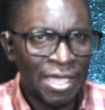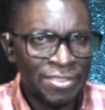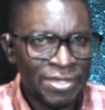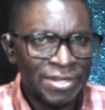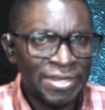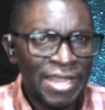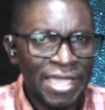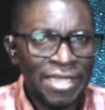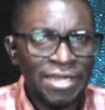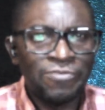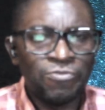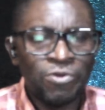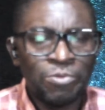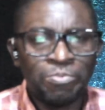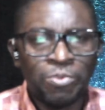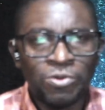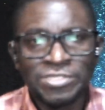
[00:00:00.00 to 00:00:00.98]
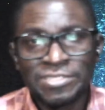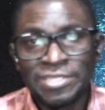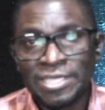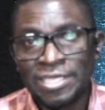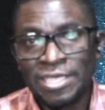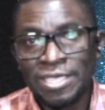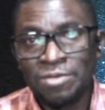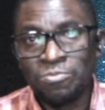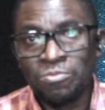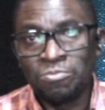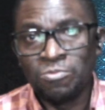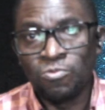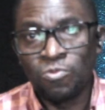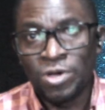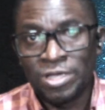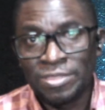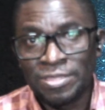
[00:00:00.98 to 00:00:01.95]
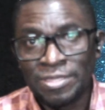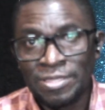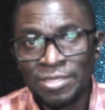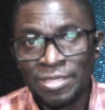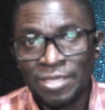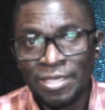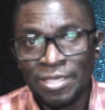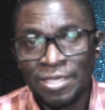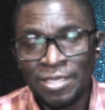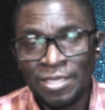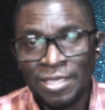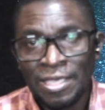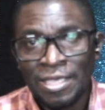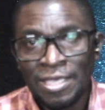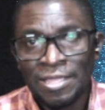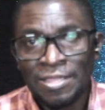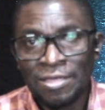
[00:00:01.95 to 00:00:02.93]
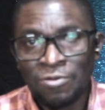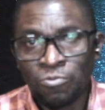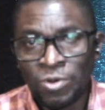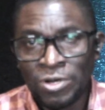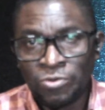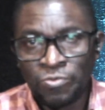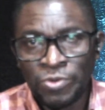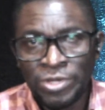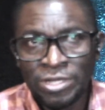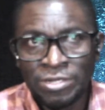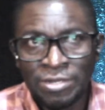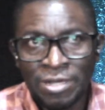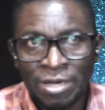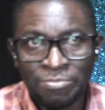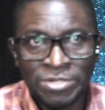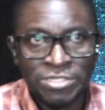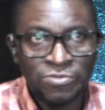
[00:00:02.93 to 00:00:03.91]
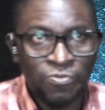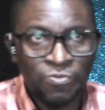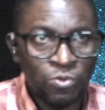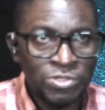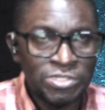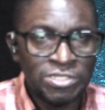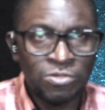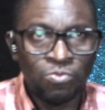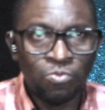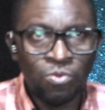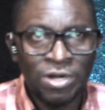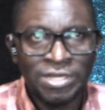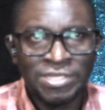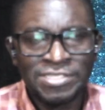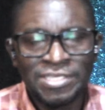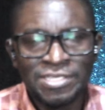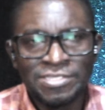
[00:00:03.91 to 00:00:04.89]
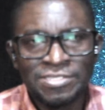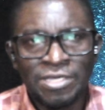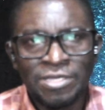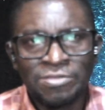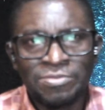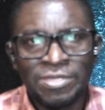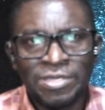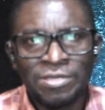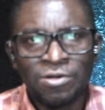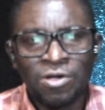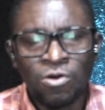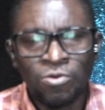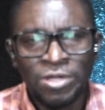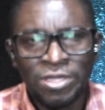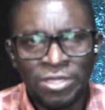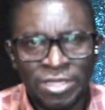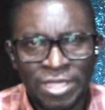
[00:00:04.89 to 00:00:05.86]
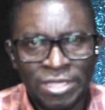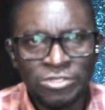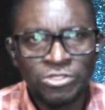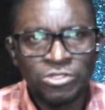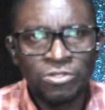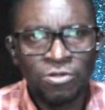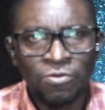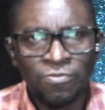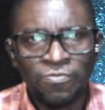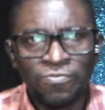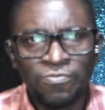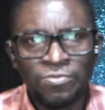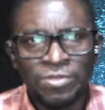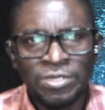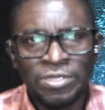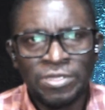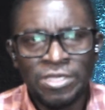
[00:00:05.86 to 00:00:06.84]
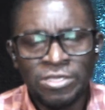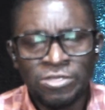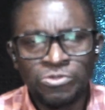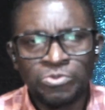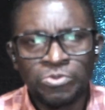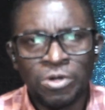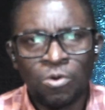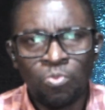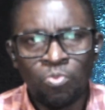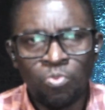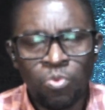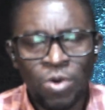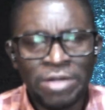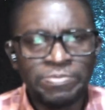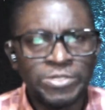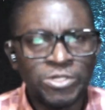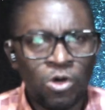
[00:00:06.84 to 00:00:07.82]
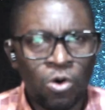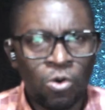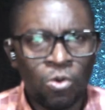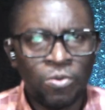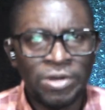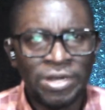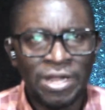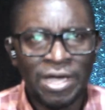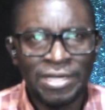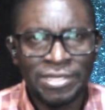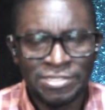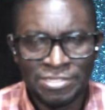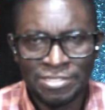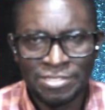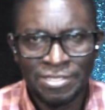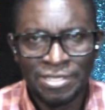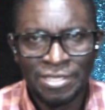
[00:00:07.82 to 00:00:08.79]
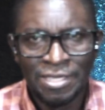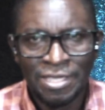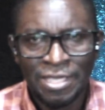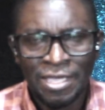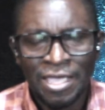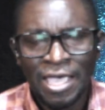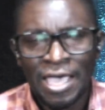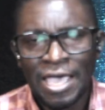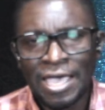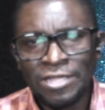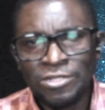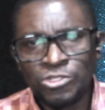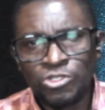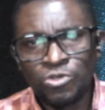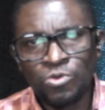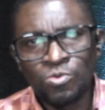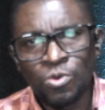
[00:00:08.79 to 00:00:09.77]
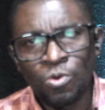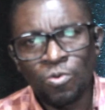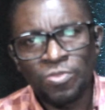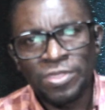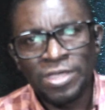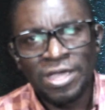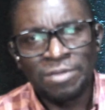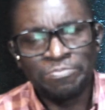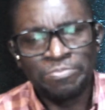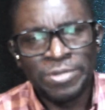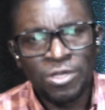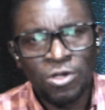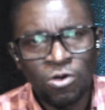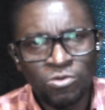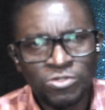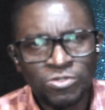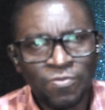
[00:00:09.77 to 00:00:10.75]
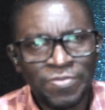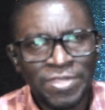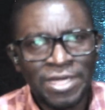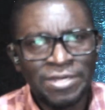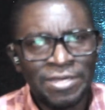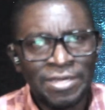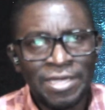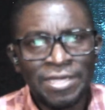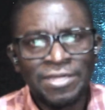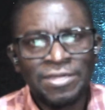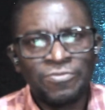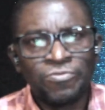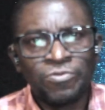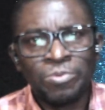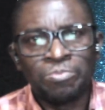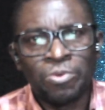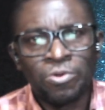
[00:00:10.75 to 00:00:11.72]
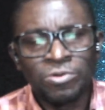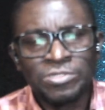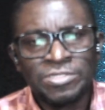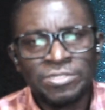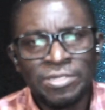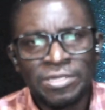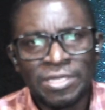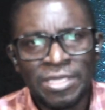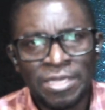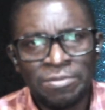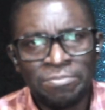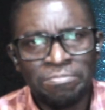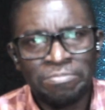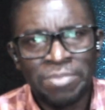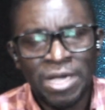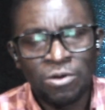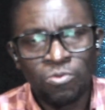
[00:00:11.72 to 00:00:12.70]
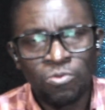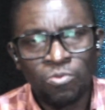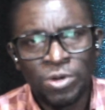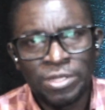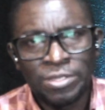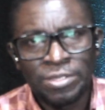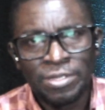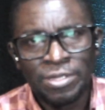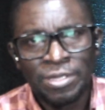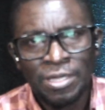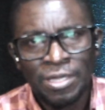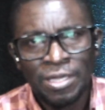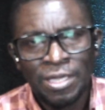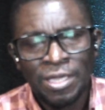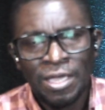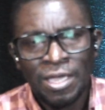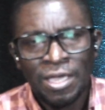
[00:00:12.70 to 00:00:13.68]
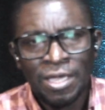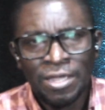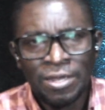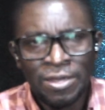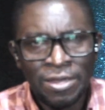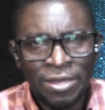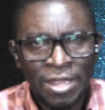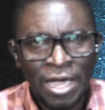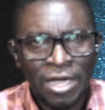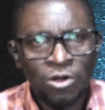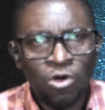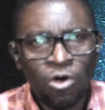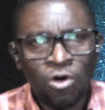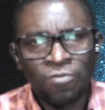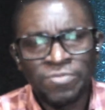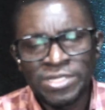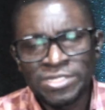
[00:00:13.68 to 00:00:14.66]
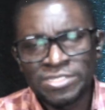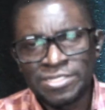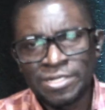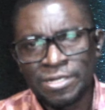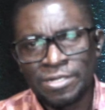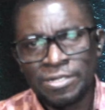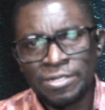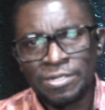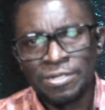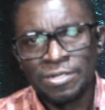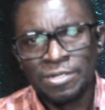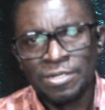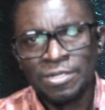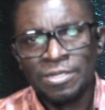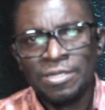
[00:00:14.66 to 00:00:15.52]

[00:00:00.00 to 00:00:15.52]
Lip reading: And the negative report they came with, when you read Numbers 14:1, it says the congregation of Israel wept all night. And do you know that because of that negative report they came back with, none of the 10